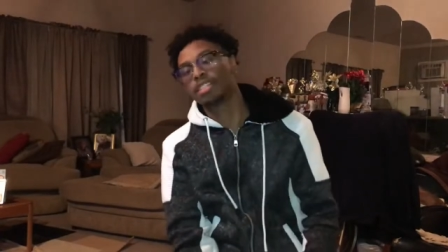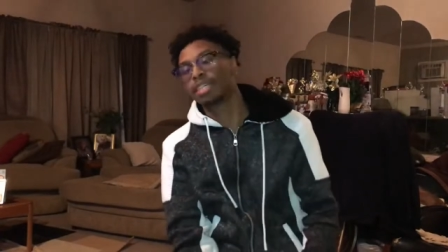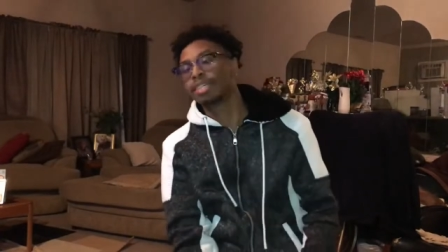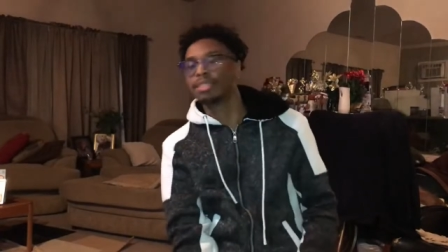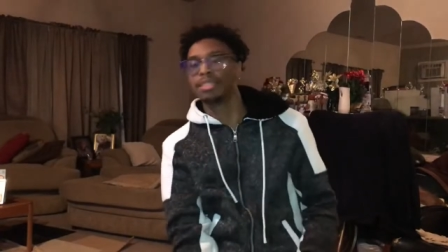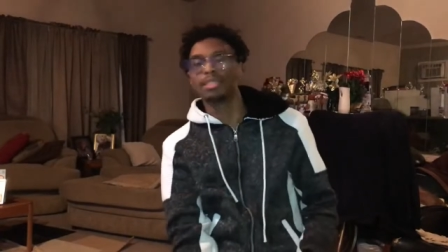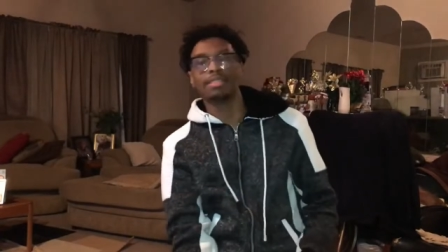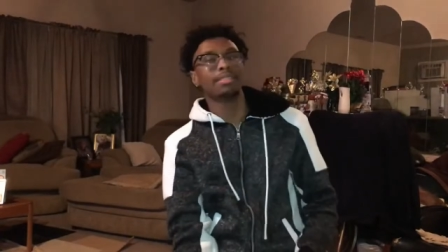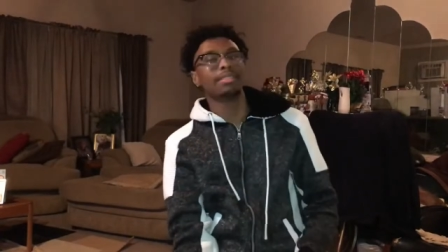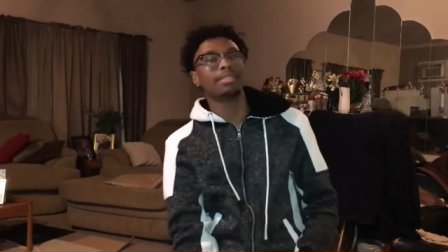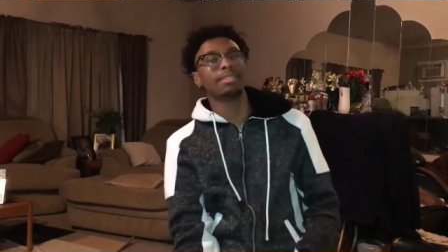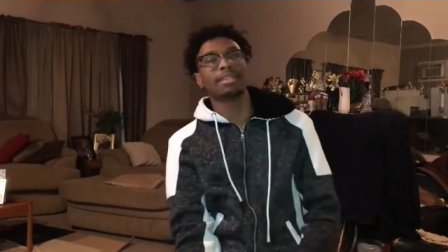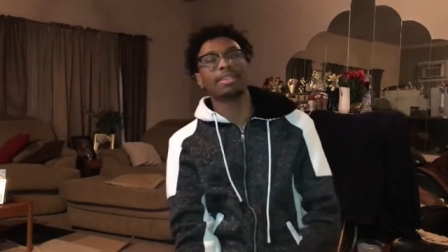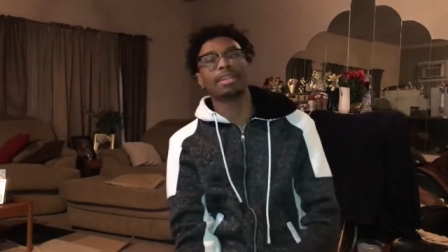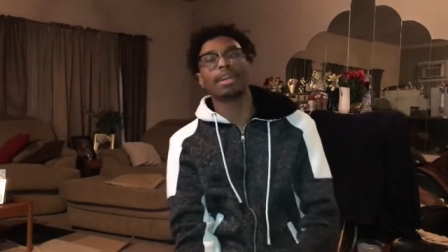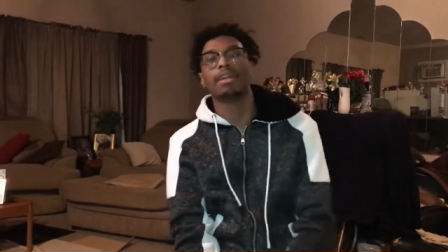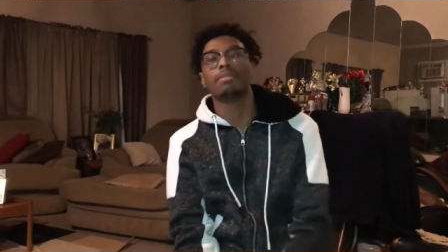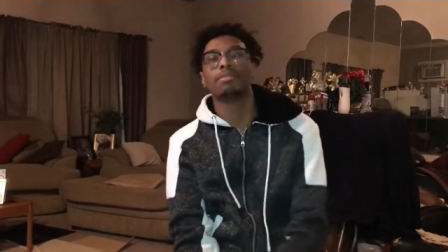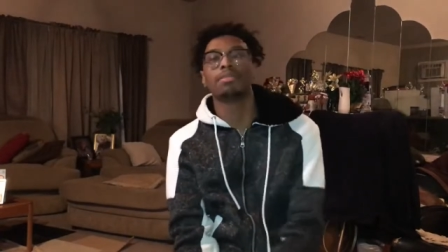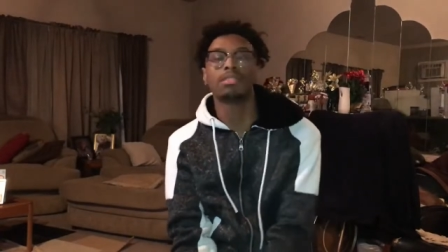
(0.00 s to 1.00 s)
I seen this in the
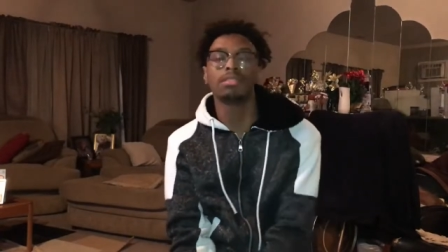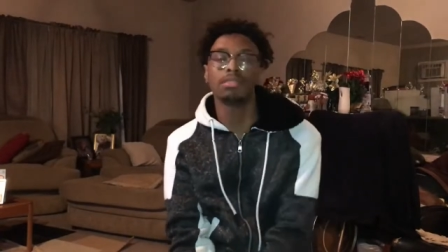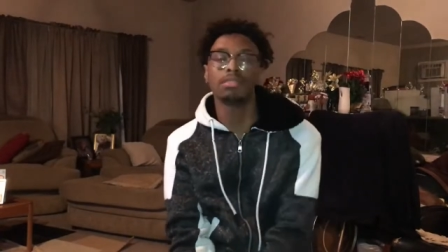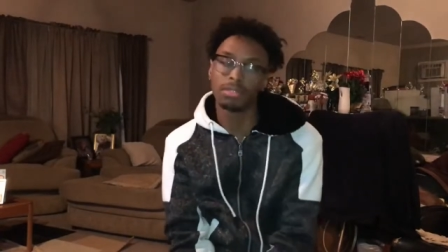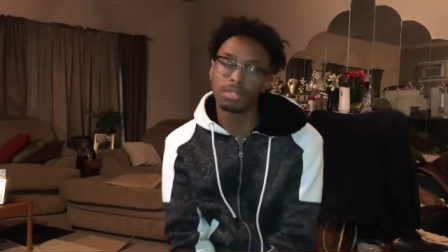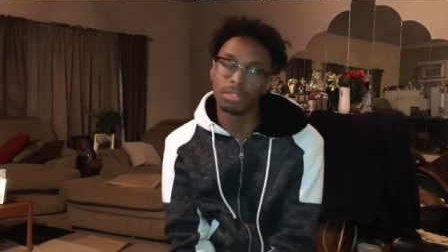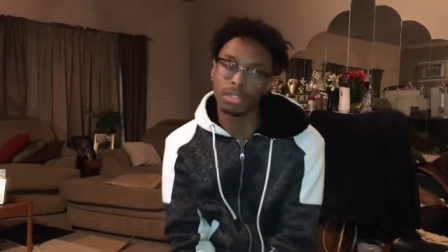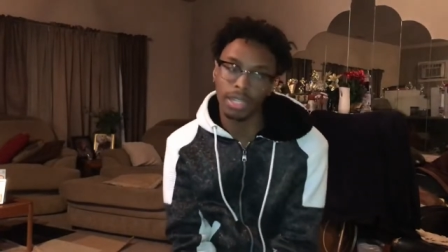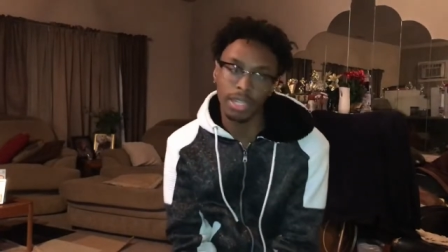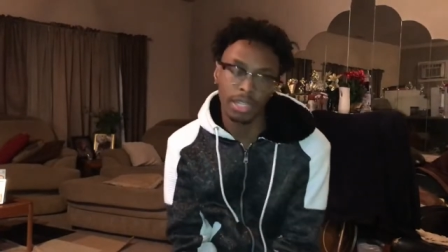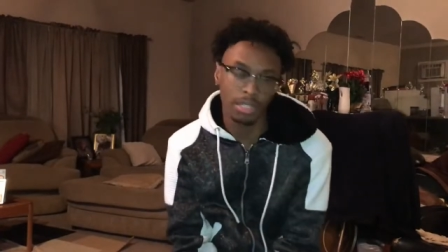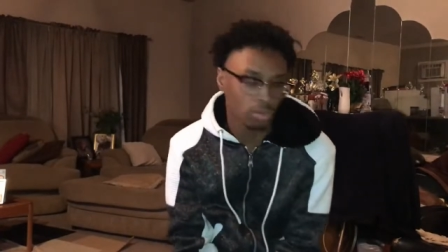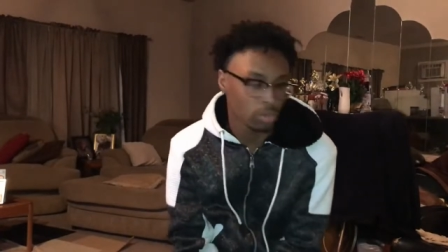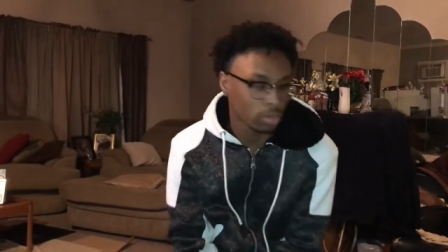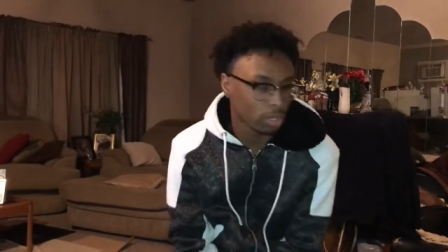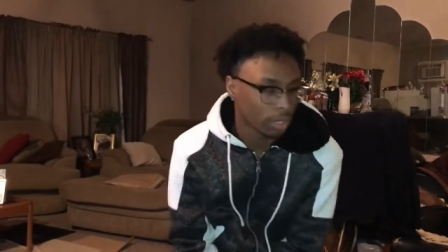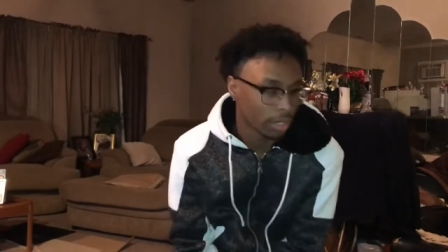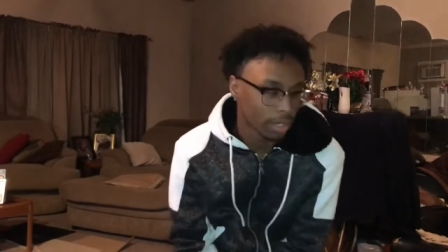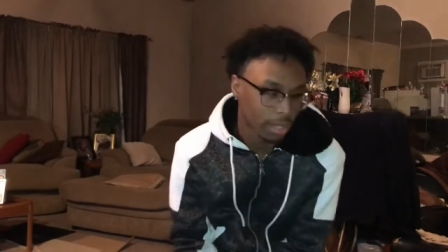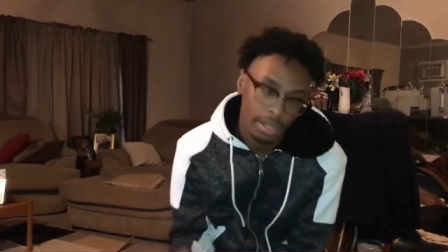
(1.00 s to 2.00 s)
comments too, so guess
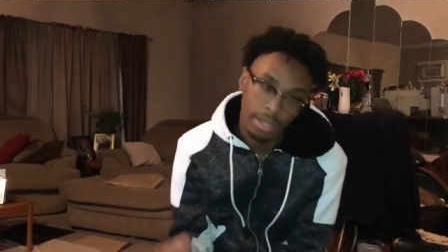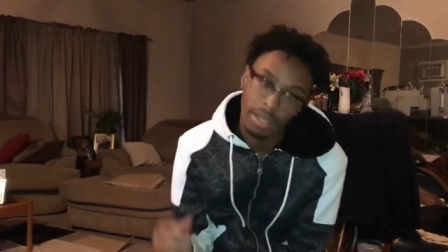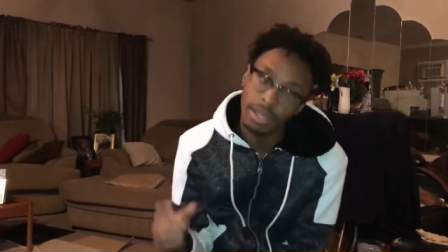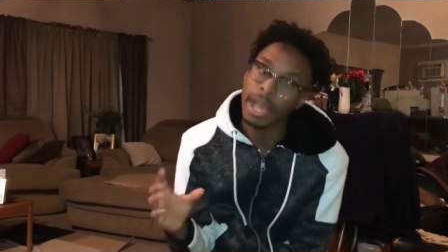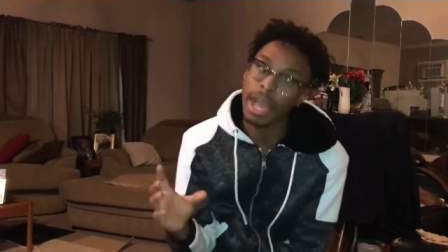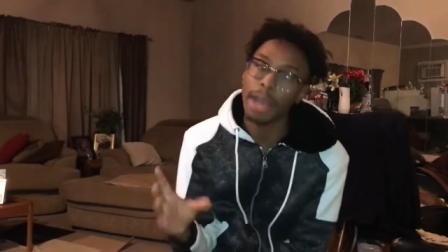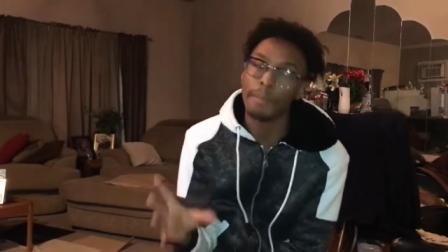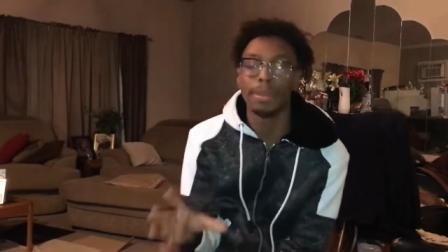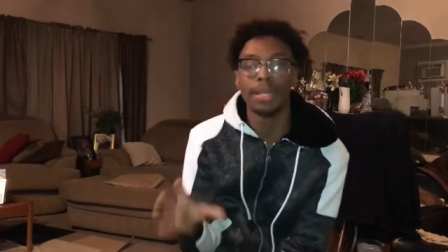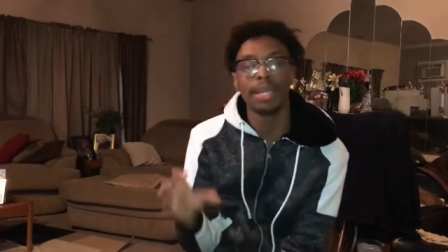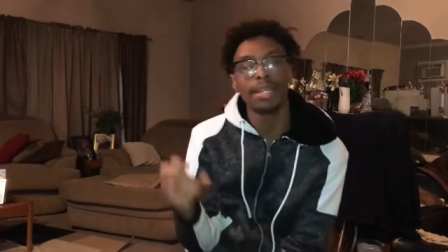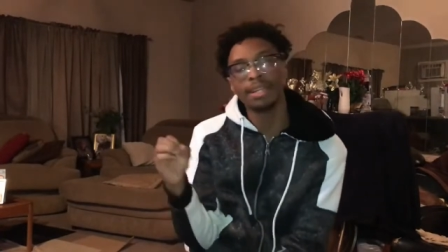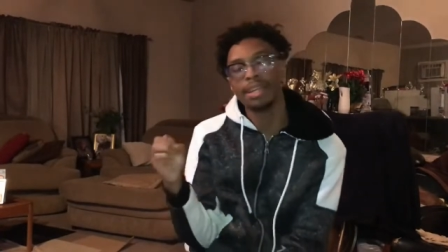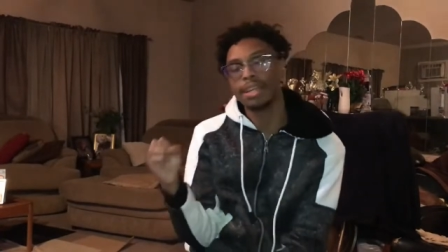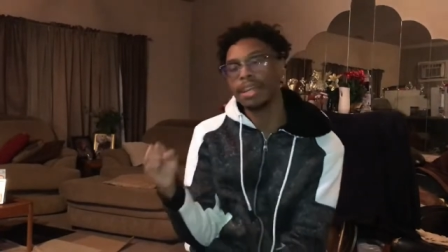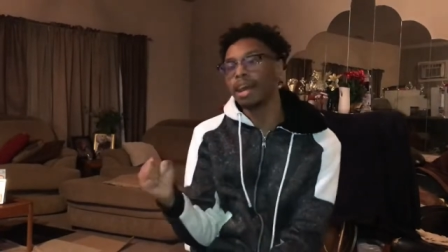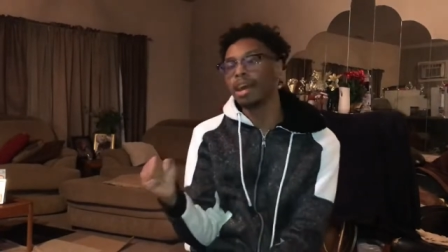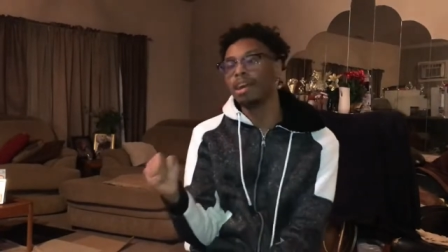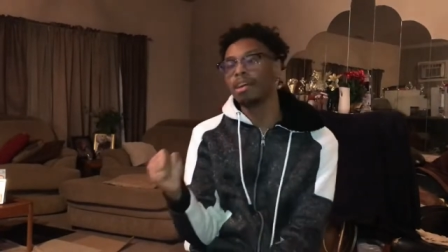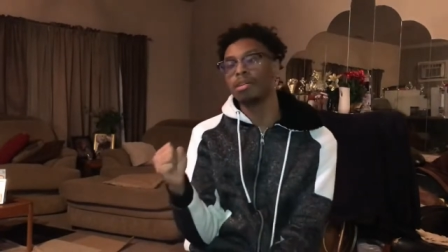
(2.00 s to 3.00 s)
what? I picked
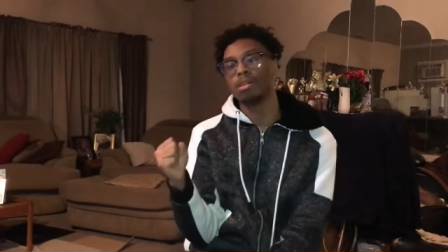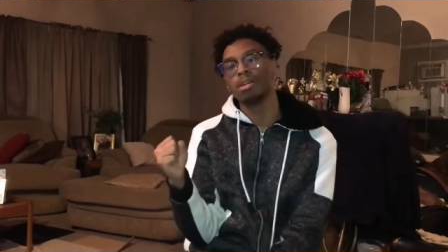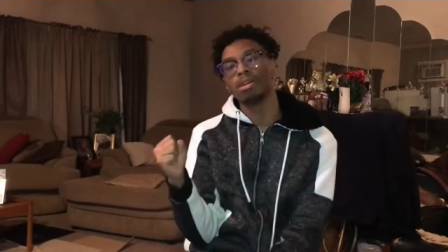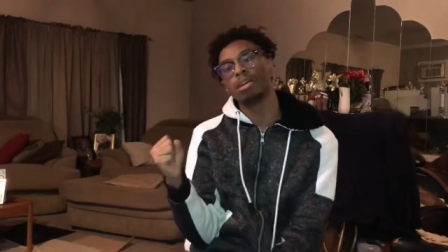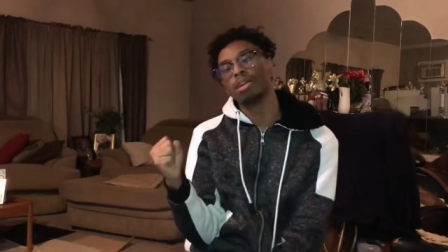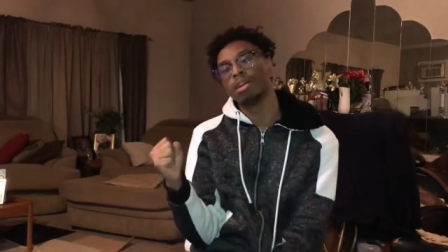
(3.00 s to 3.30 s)
it out.